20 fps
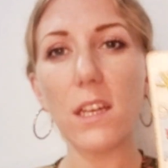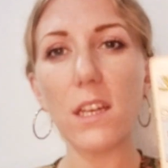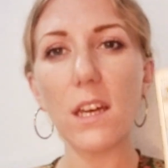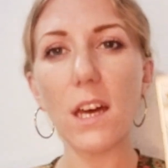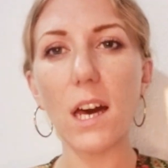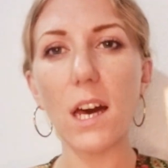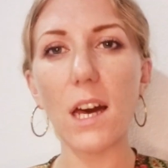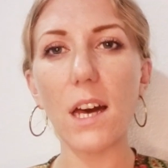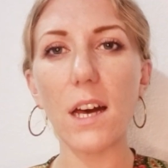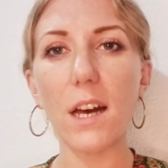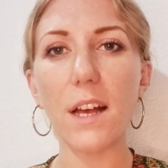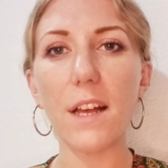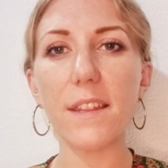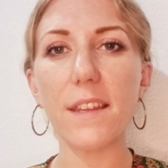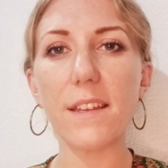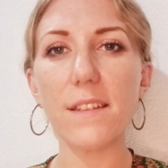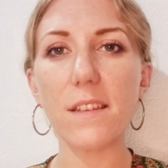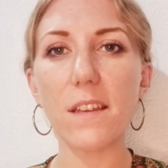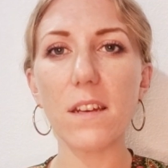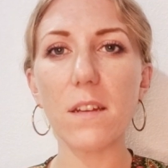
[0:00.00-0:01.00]
Uh,
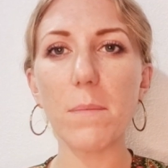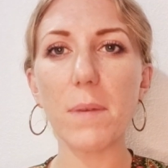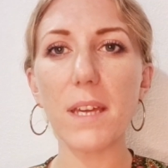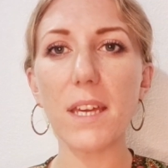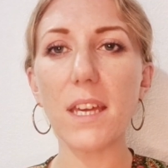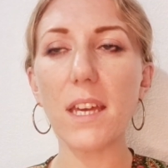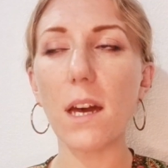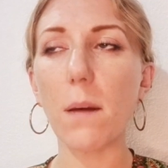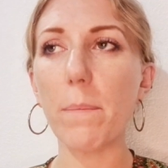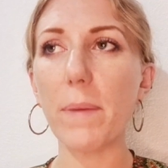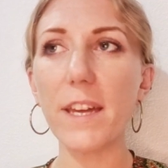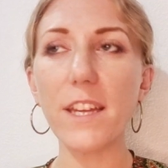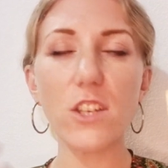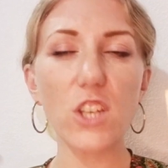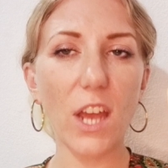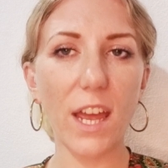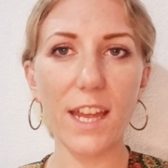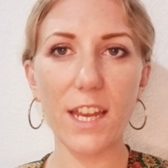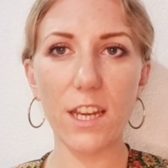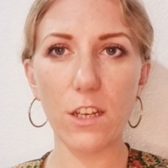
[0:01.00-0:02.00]
there's going to be a big
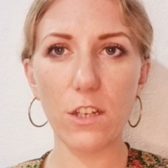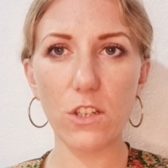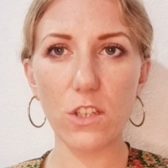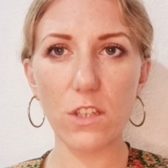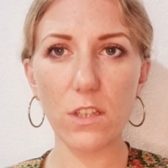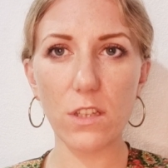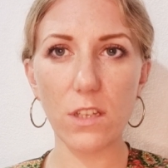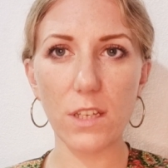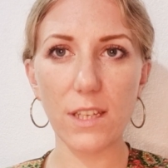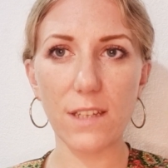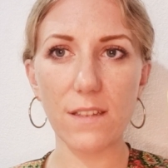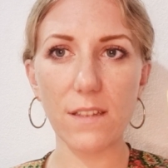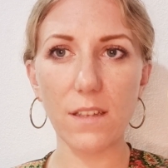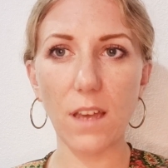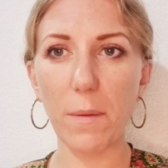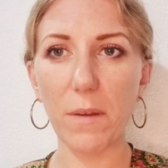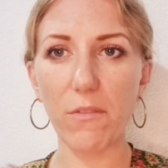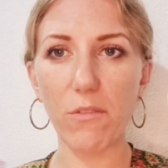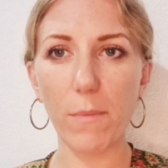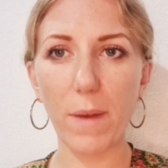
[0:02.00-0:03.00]
change that is
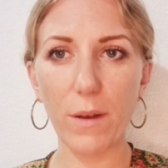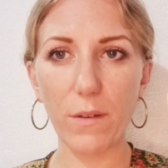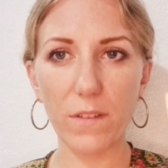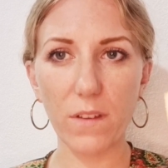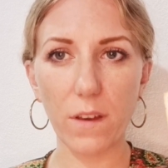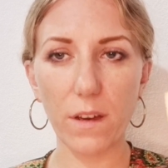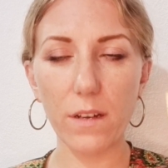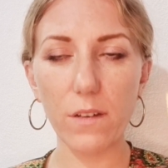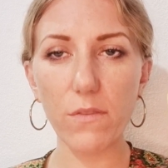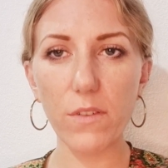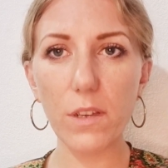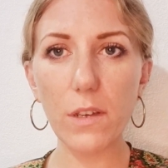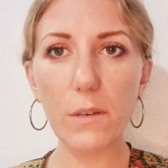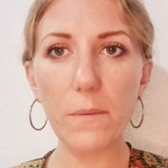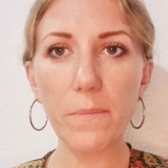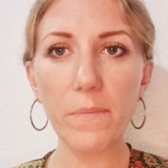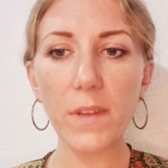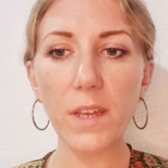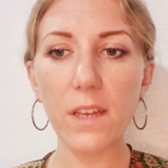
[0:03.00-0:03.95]
coming from outside of you.